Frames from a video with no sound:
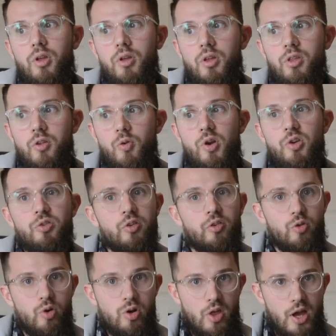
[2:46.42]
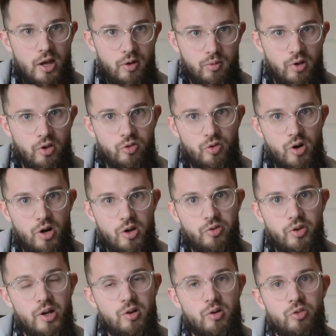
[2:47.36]
The reason for that, as far as
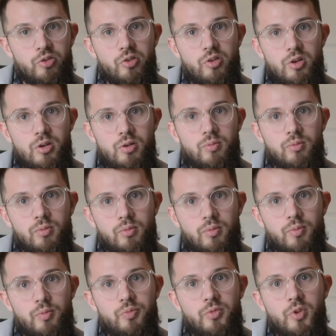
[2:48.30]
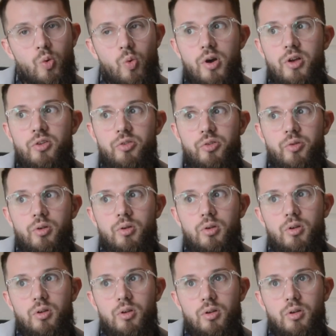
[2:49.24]
I understood, was
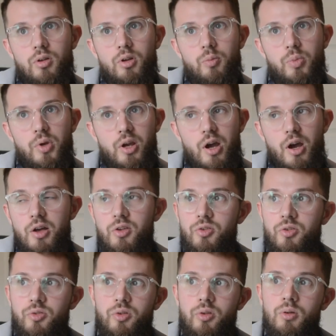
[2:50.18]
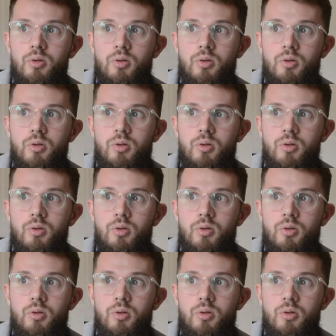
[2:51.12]
because